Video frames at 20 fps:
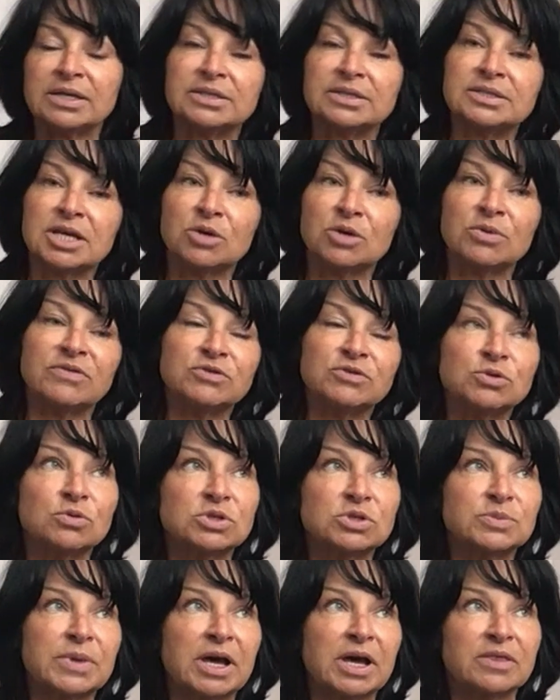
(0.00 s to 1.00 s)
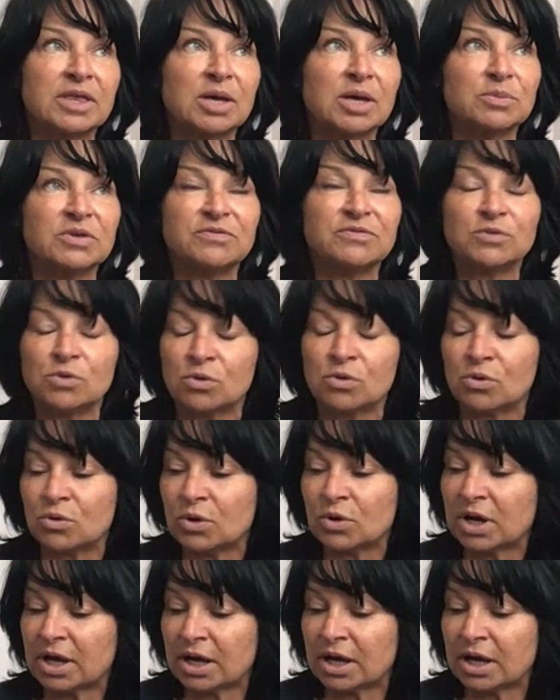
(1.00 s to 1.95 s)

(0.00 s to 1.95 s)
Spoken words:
So we've talked about that before